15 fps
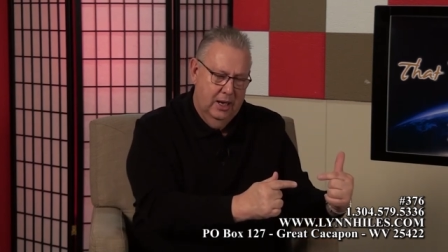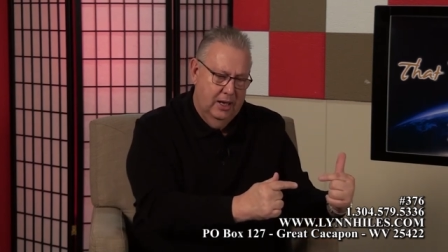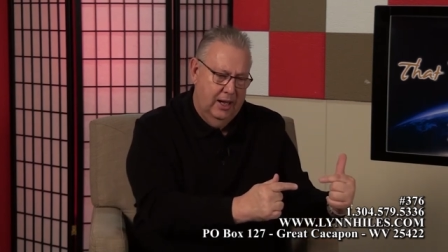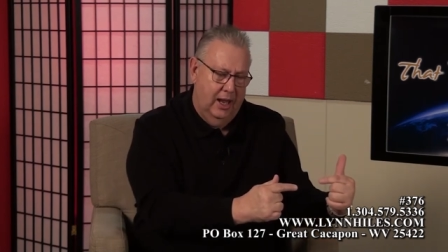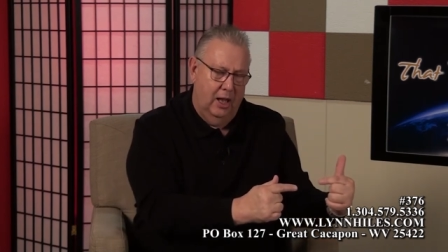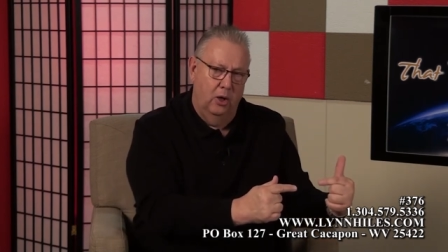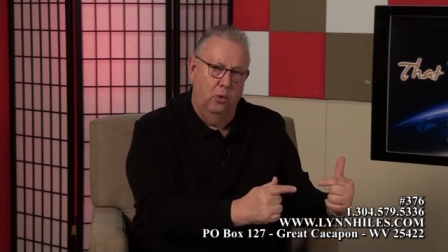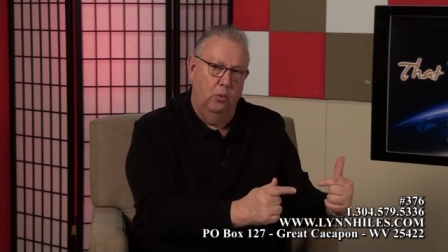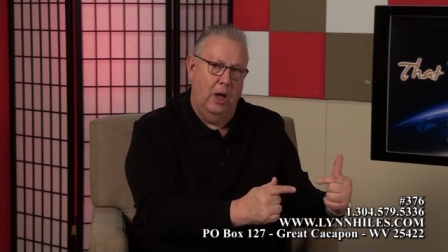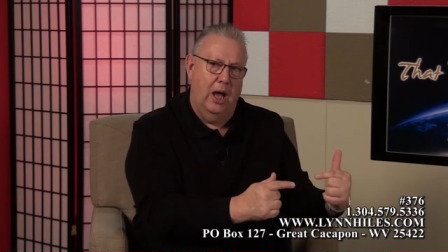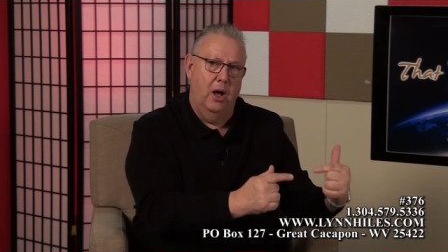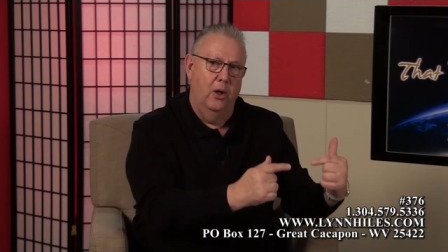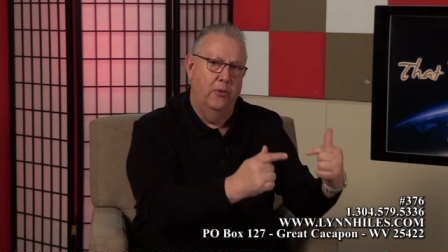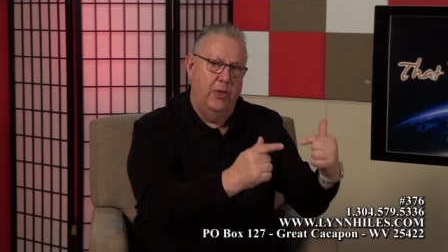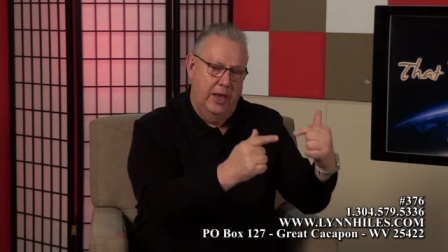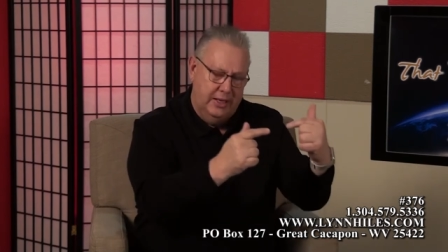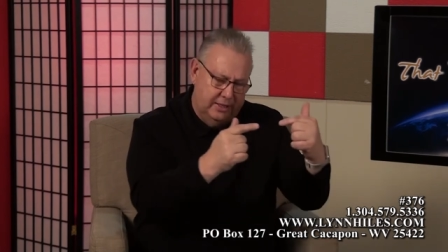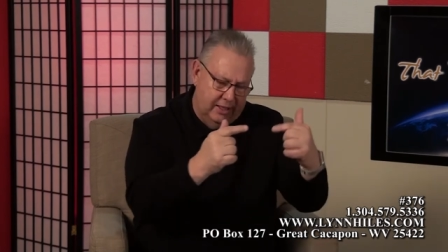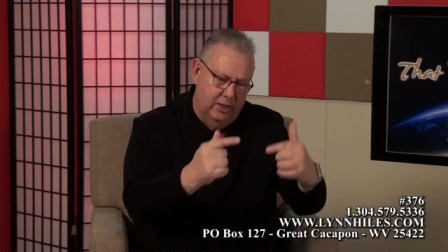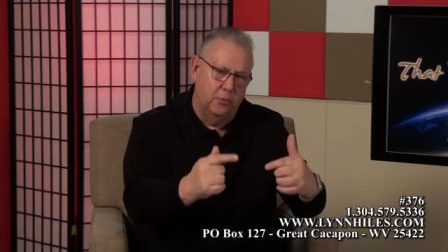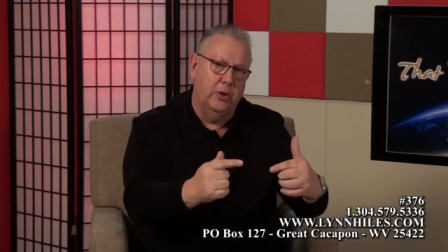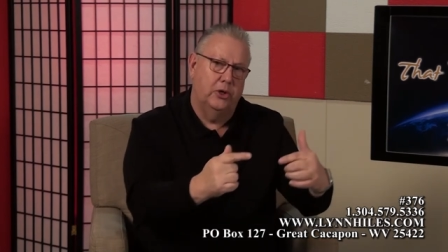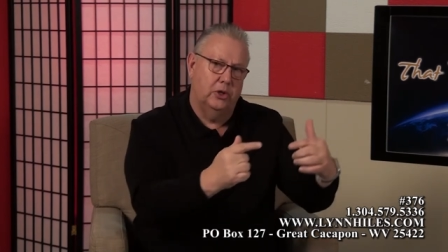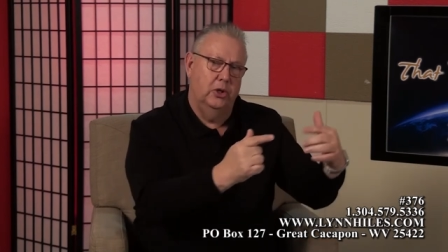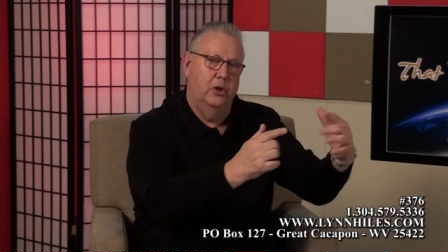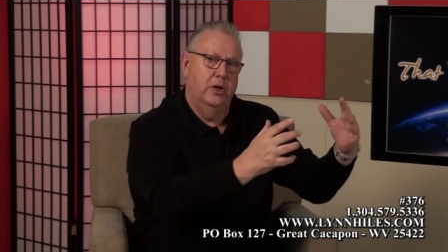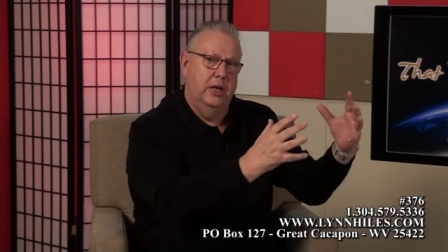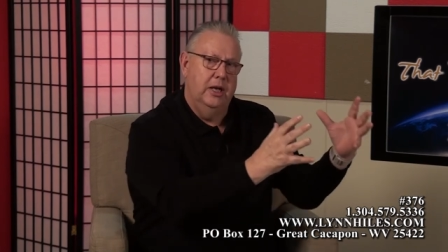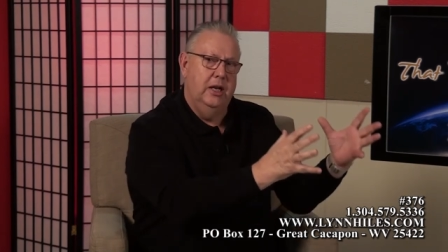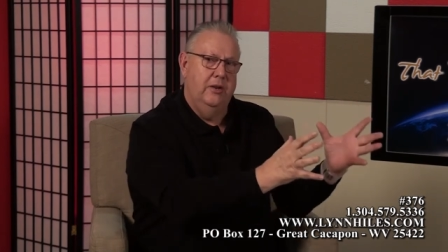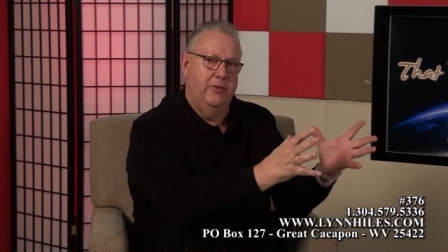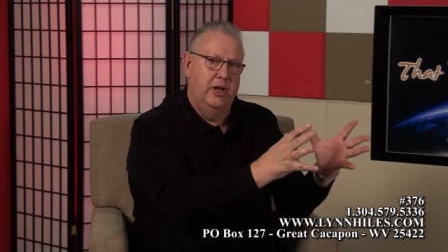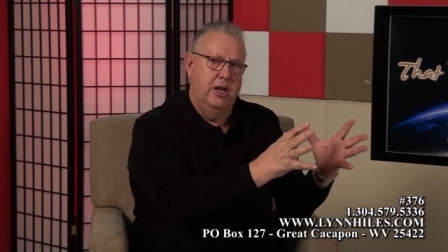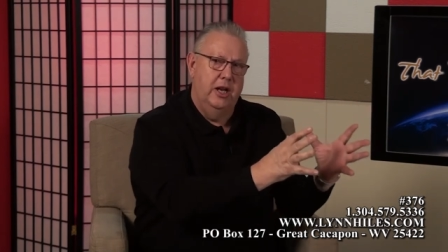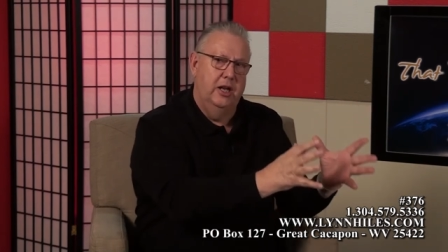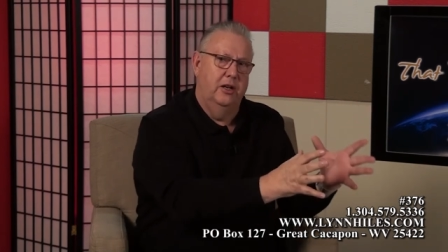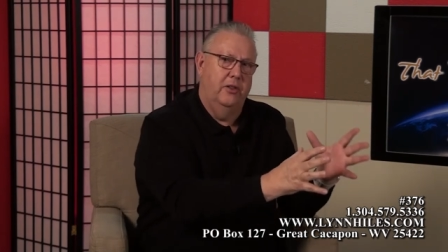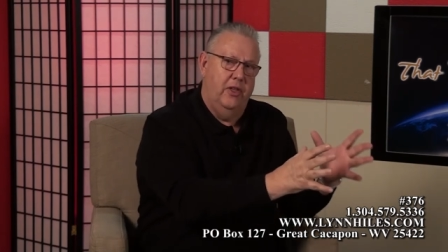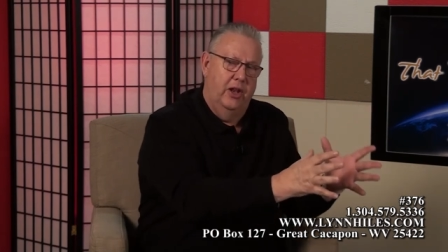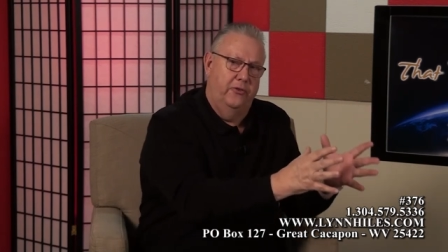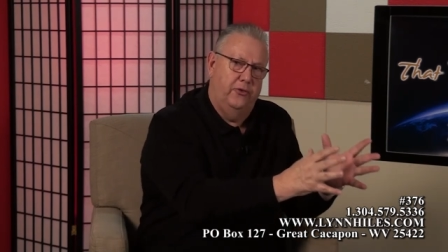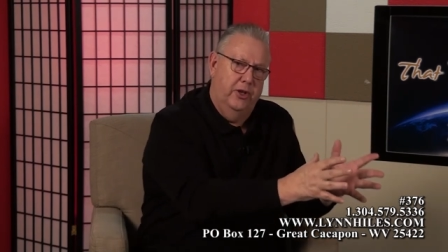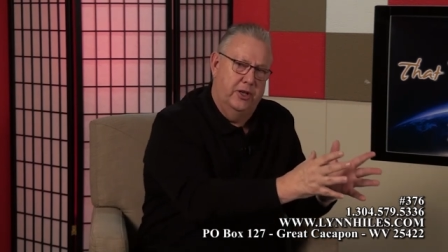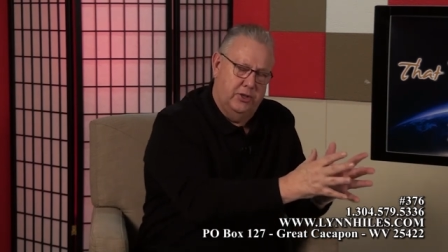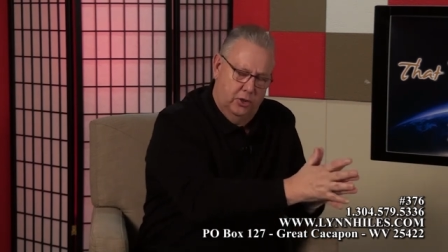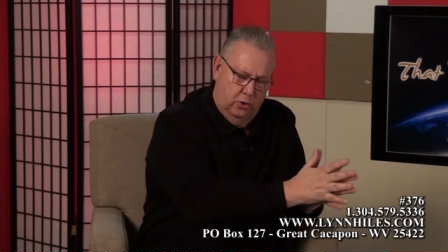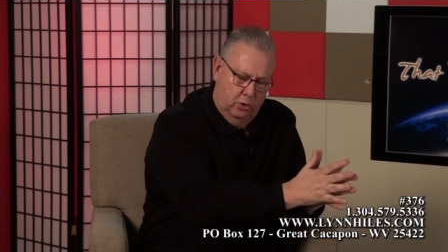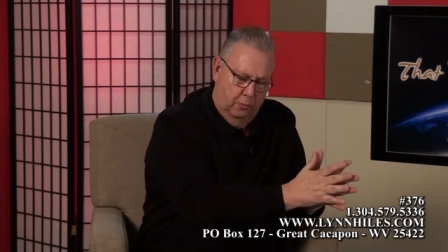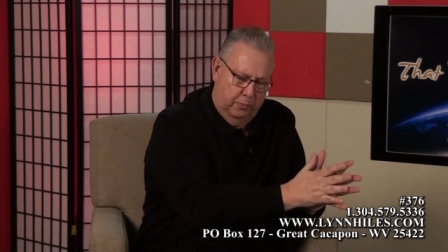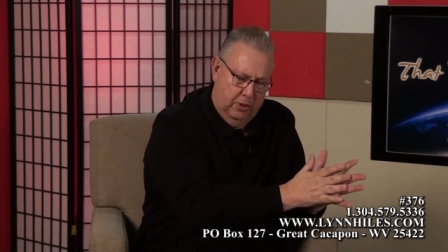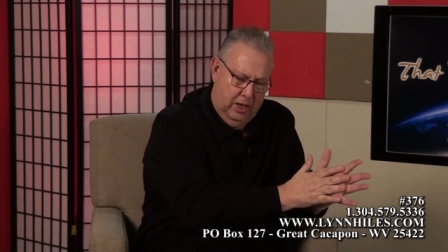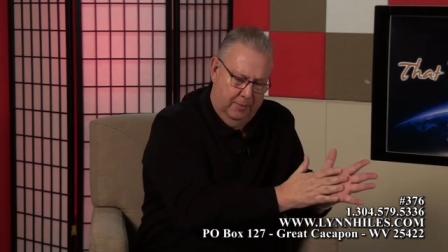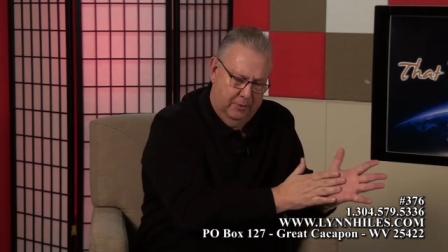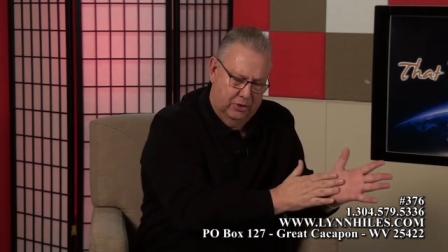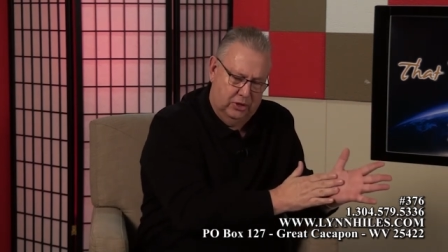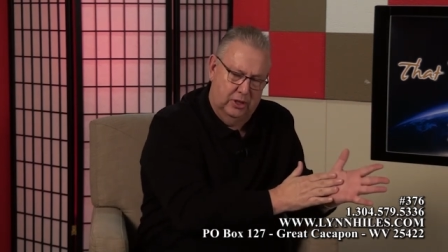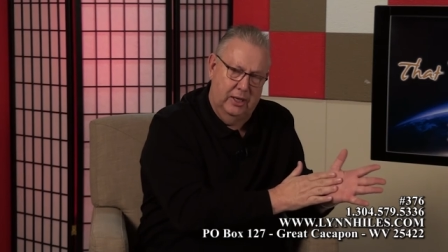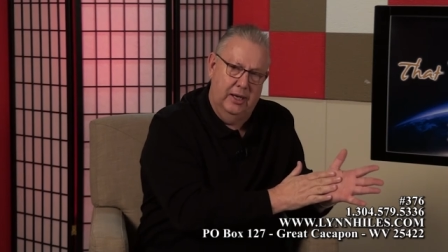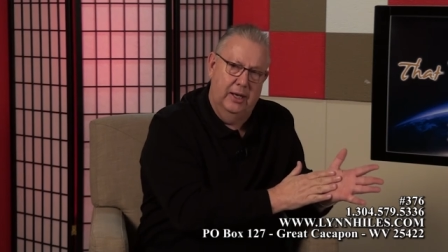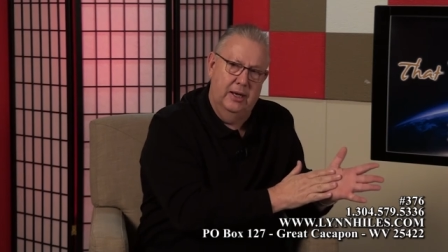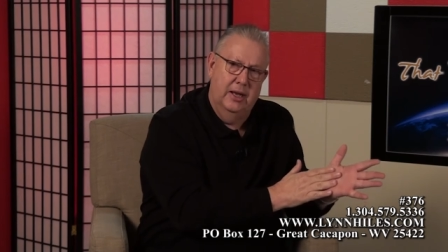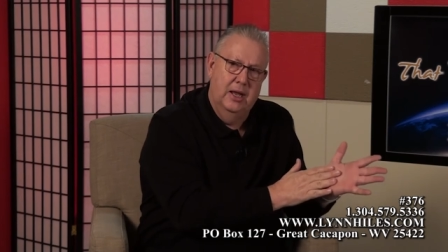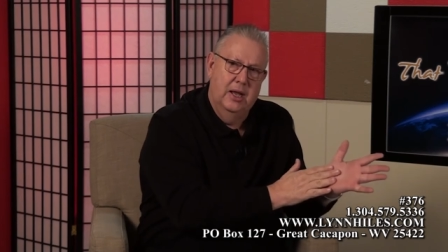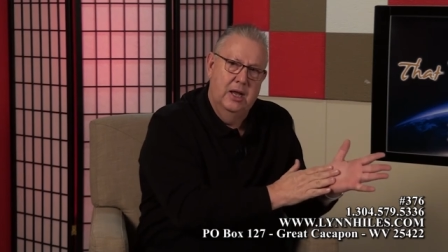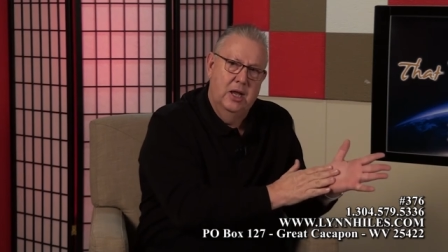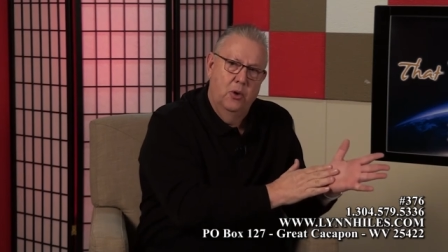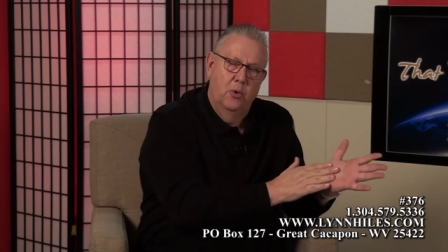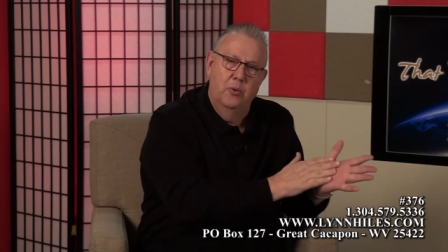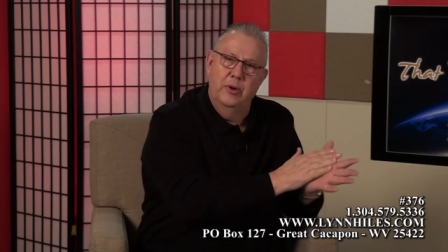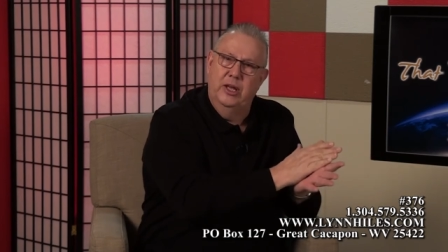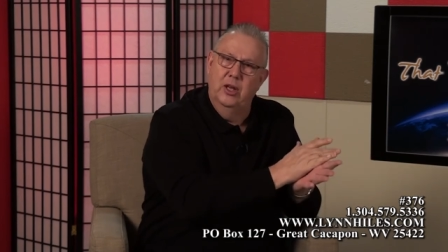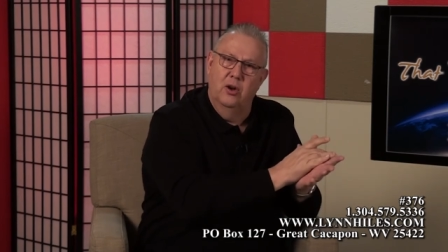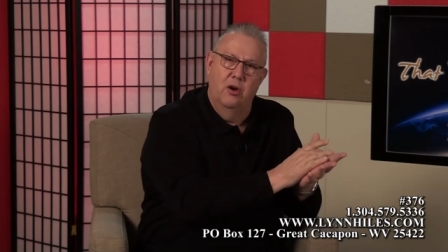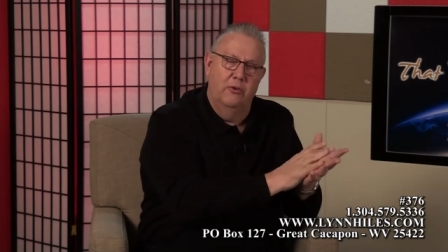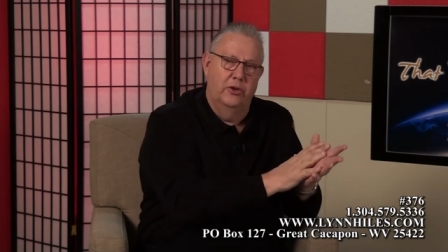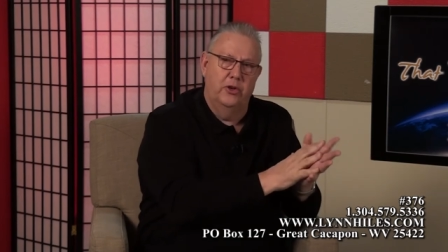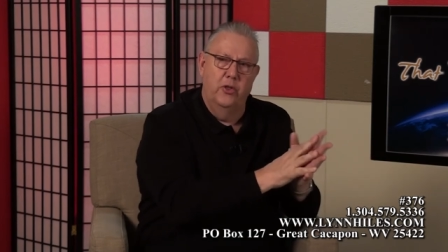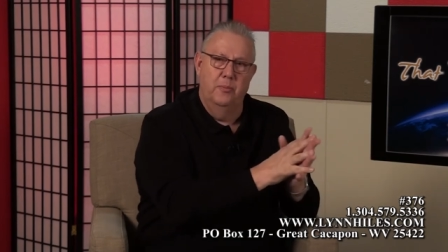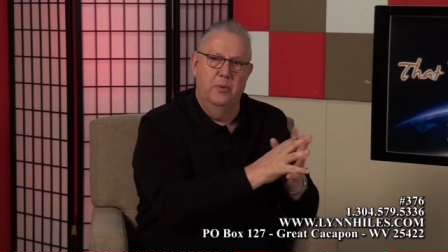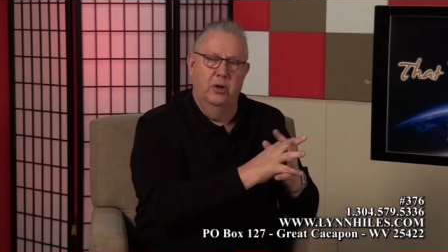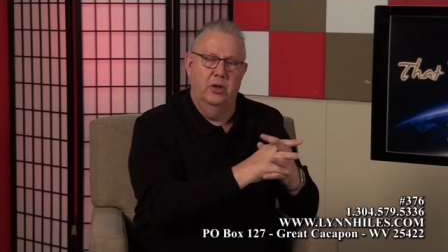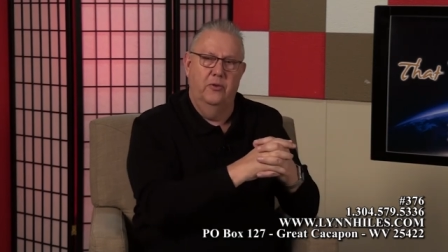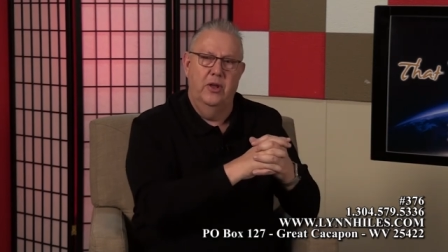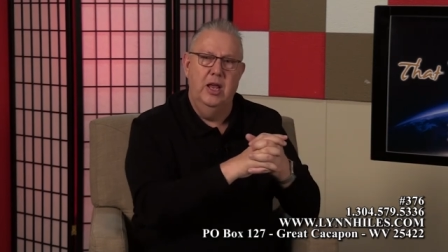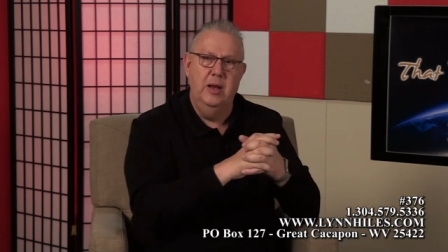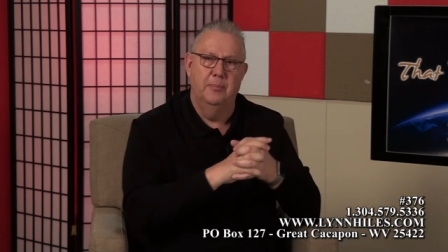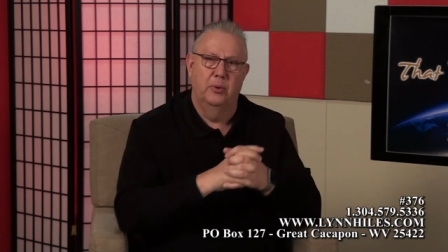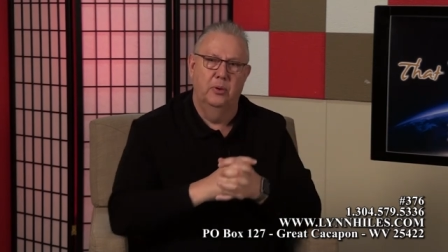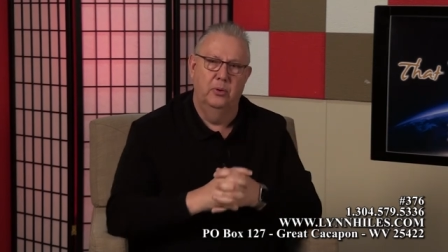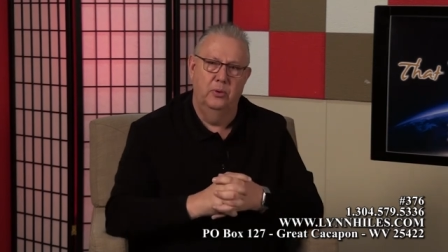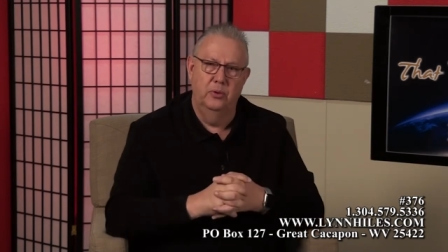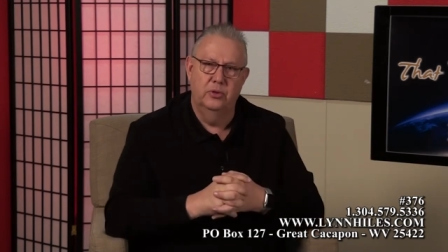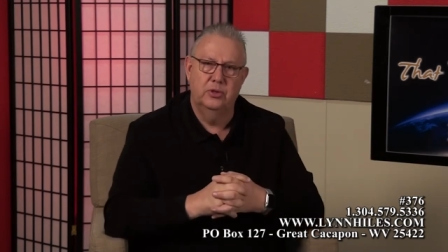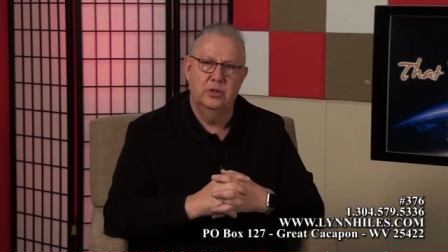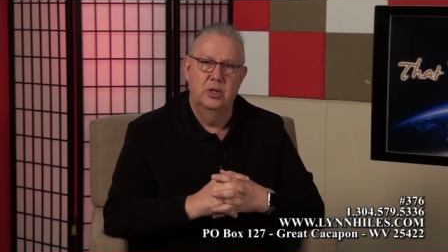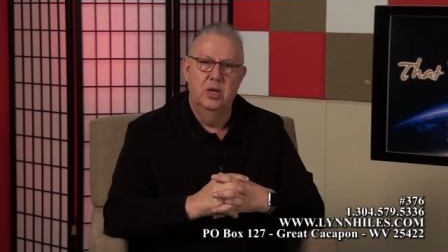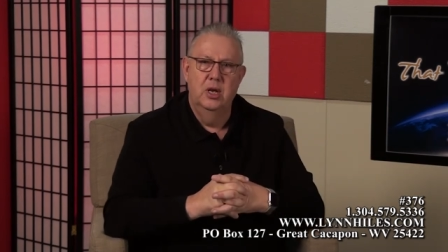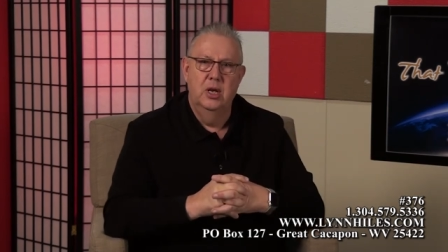Now, while they did return even into that physical promised land, when we get over to the book of Hebrews,